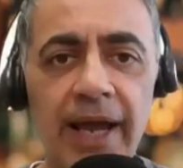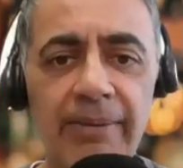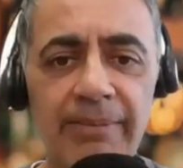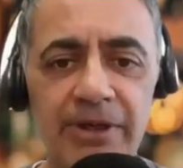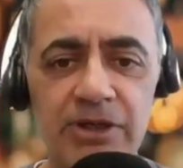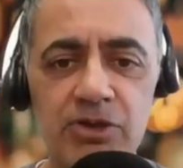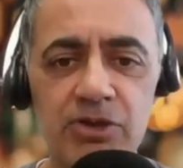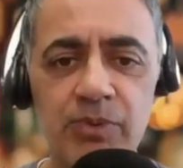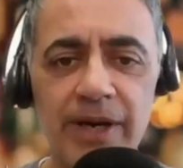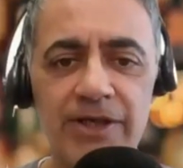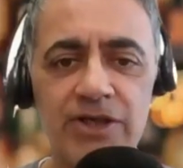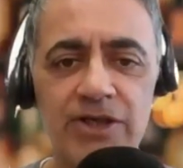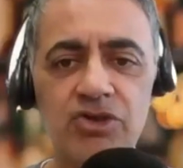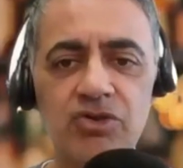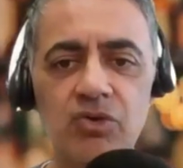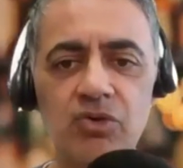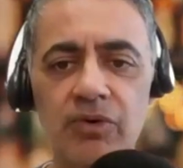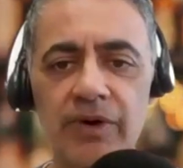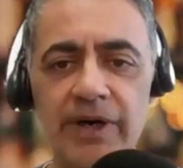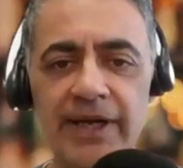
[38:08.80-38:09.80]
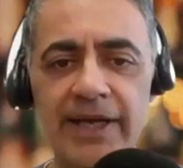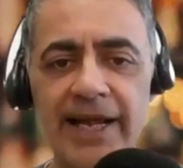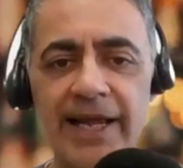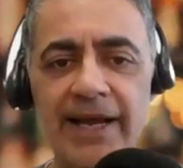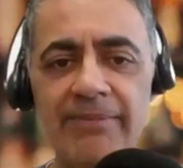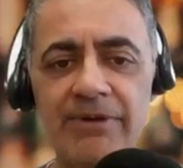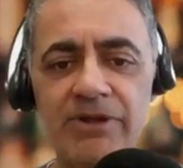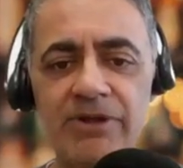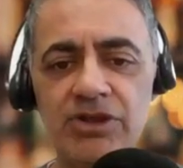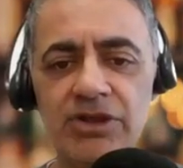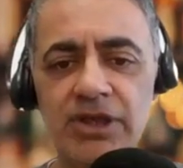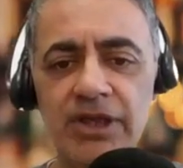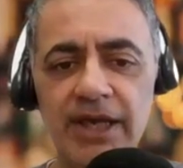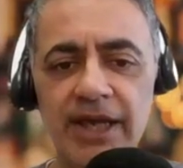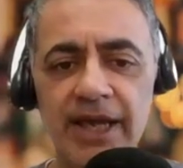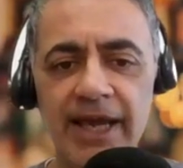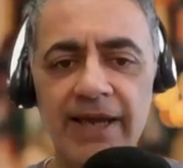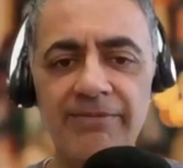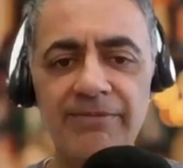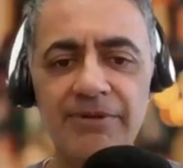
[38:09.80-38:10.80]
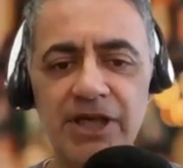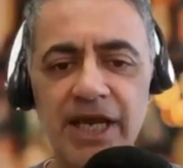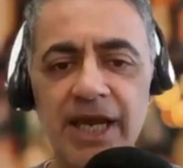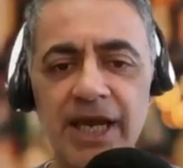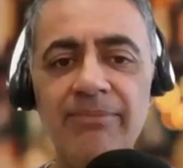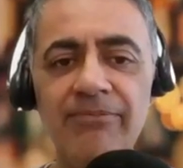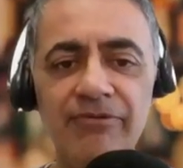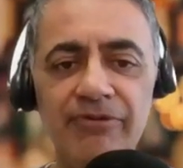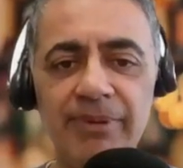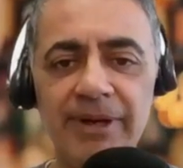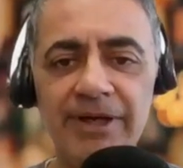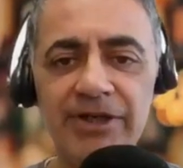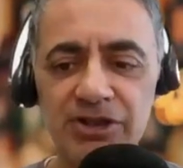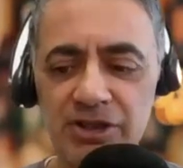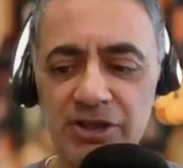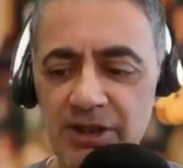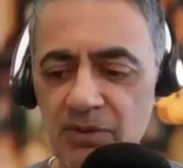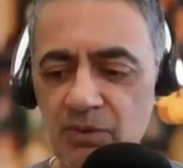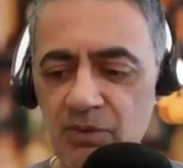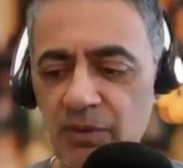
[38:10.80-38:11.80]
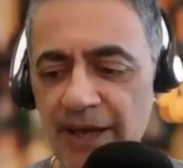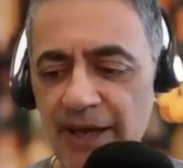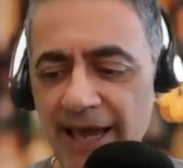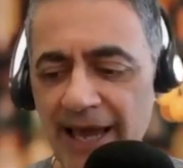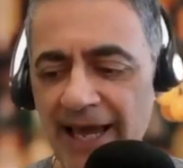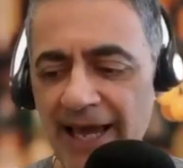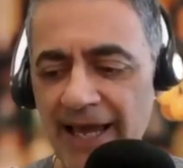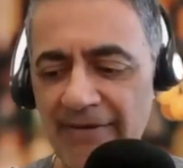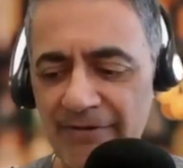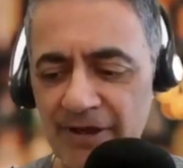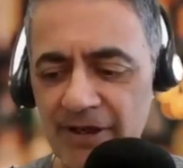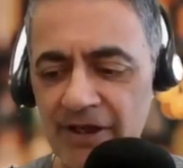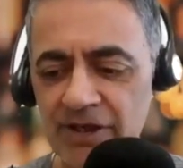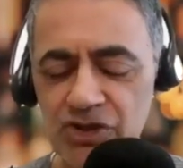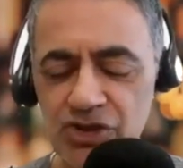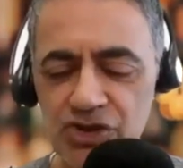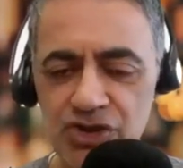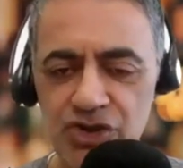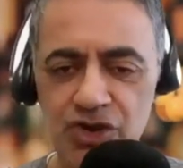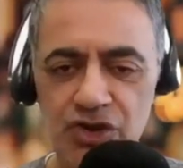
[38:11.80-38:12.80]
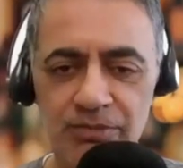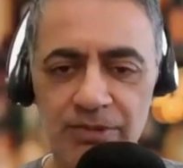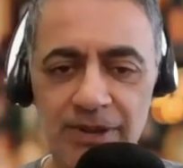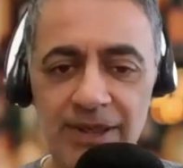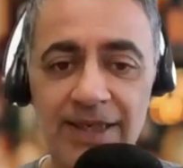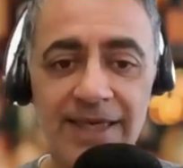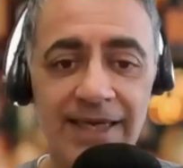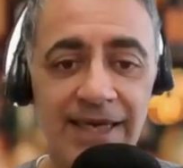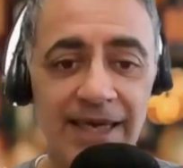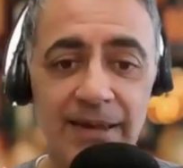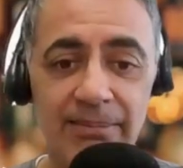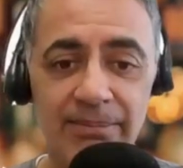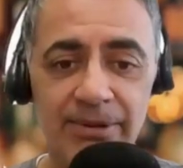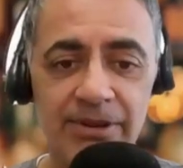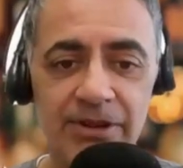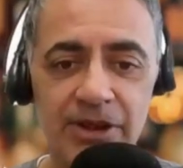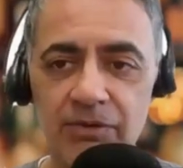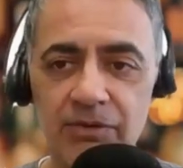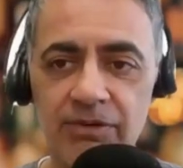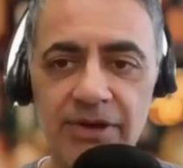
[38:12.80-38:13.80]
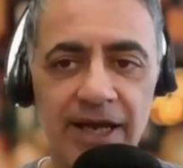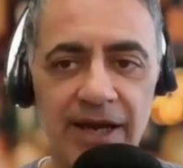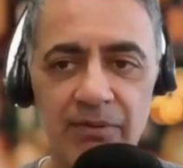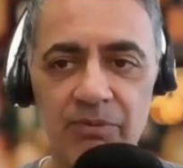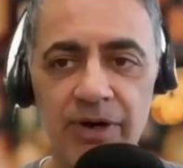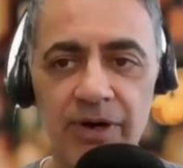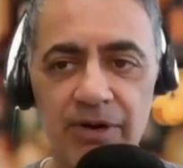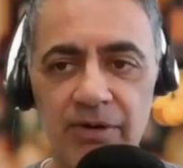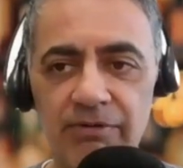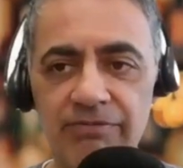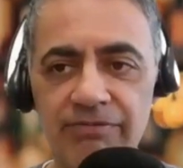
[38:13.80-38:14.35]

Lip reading: how much we're storing and how much information that we have and consume and keep and don't get rid